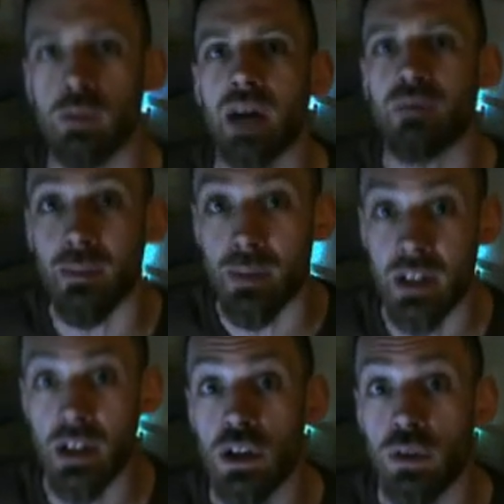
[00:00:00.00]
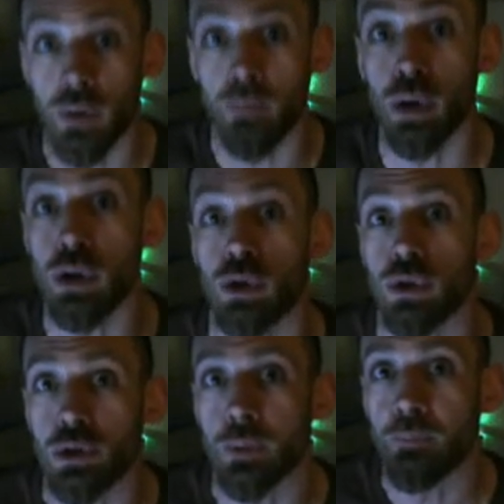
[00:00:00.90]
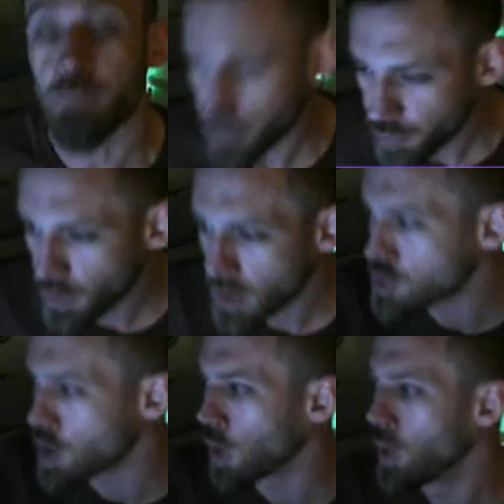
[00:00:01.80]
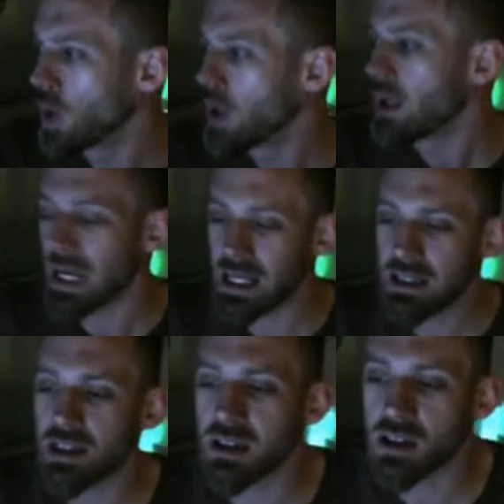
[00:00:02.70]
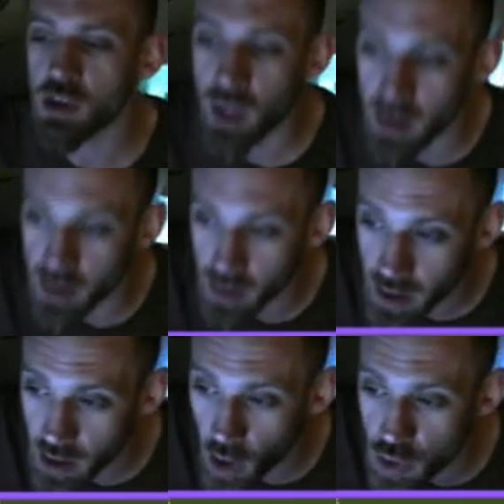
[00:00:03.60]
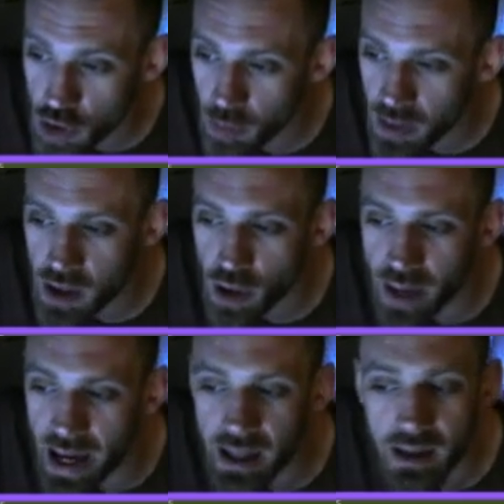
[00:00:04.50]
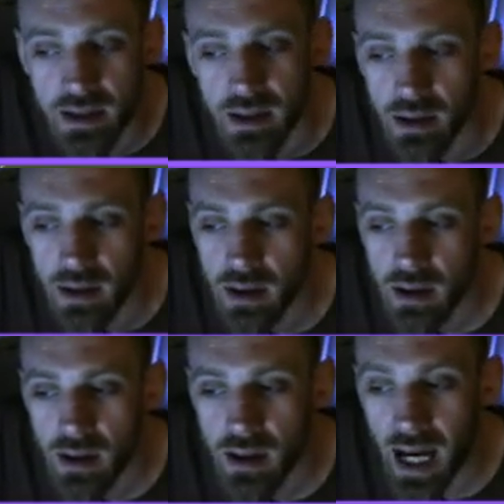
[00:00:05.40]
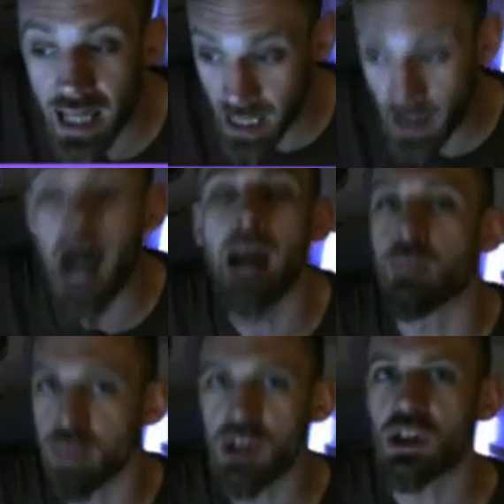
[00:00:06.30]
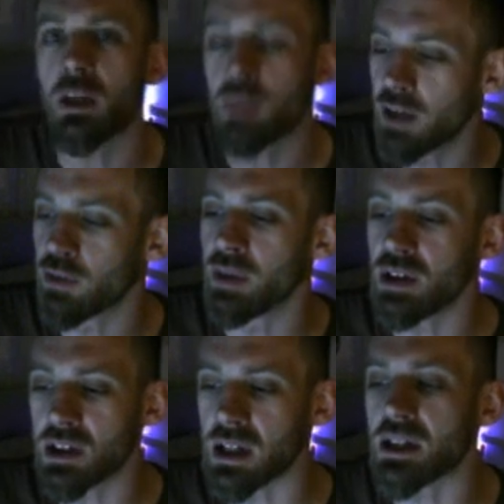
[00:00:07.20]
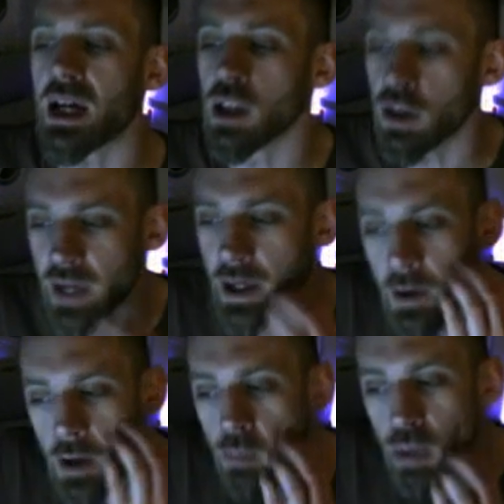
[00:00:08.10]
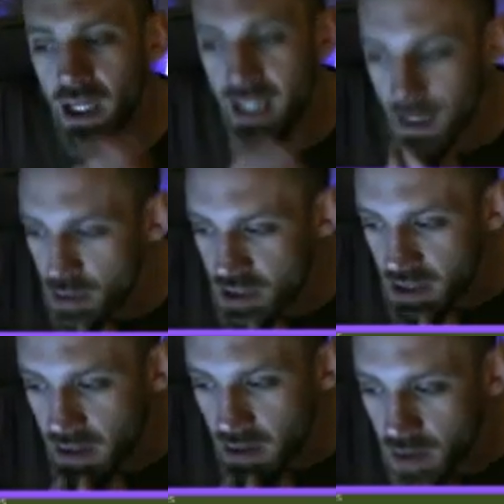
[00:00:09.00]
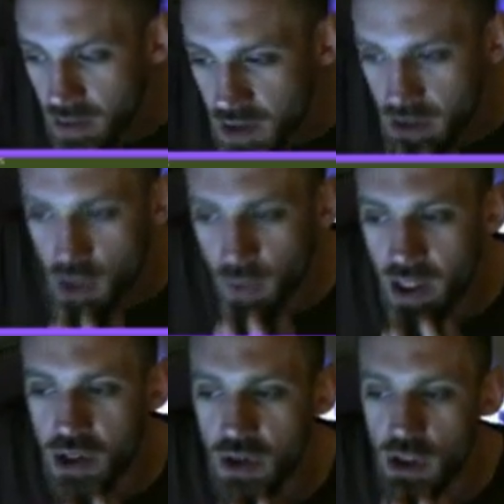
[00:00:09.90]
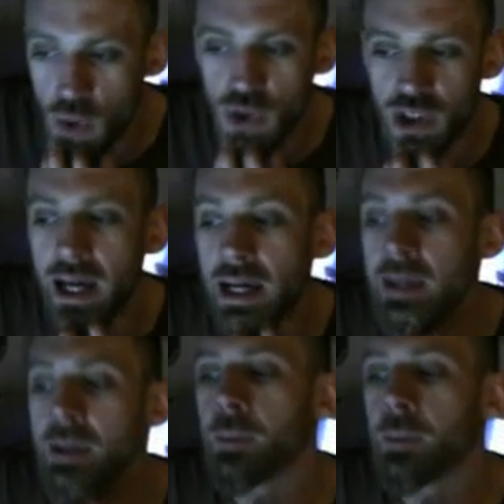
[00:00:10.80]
that repetition from puzzles. So instinct as well can also be correct. And I appreciate playing from instinct, I love it. But in that particular situation, you said